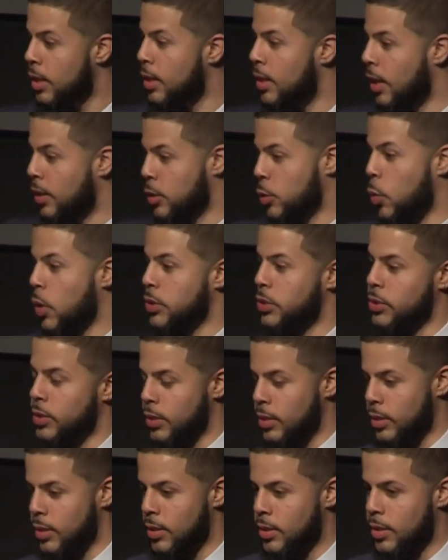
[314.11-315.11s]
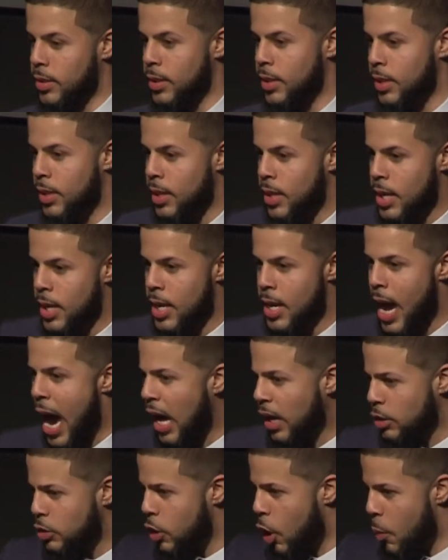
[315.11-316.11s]
Next question.
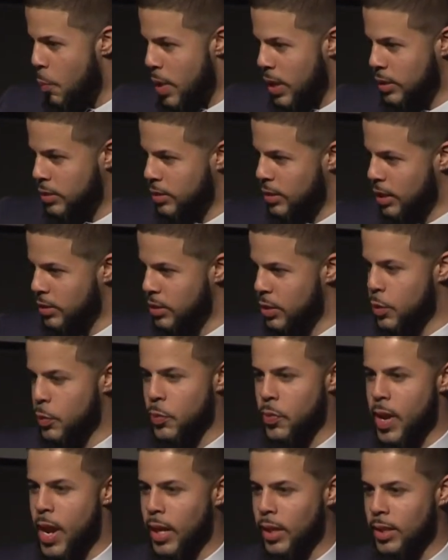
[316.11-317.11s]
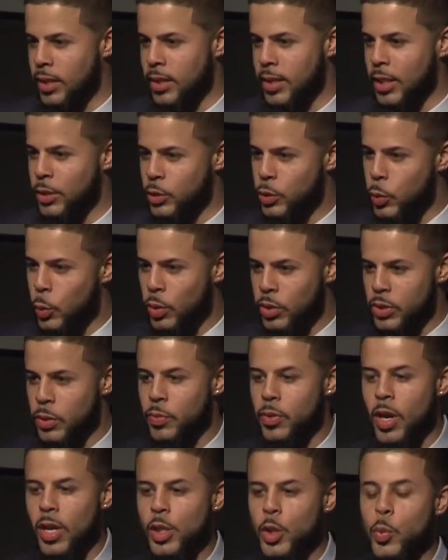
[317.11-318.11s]
How did y'all make sense of the fact that students
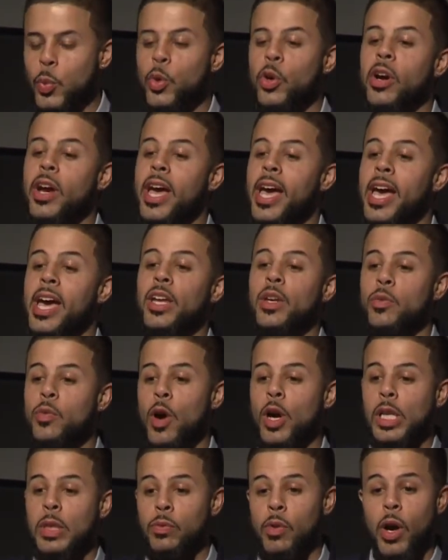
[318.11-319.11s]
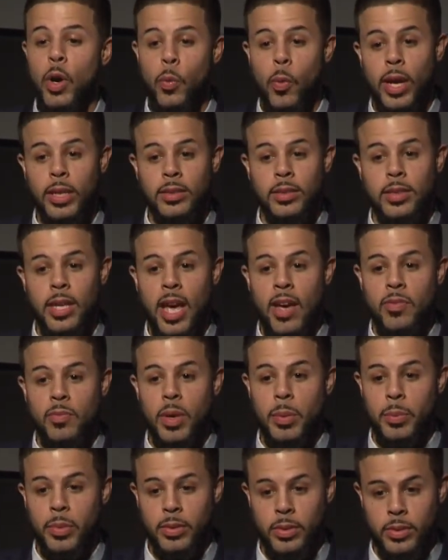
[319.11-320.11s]
of color were ahead of all of our white staff
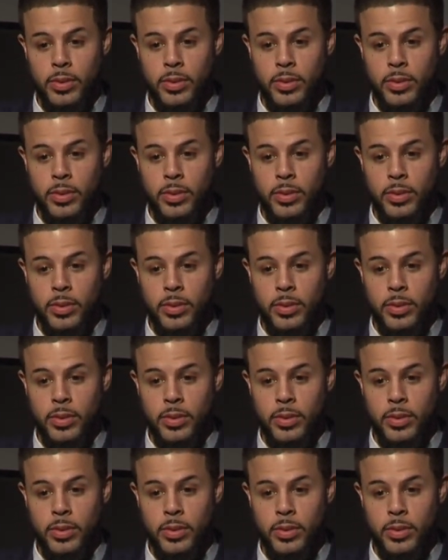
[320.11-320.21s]
members?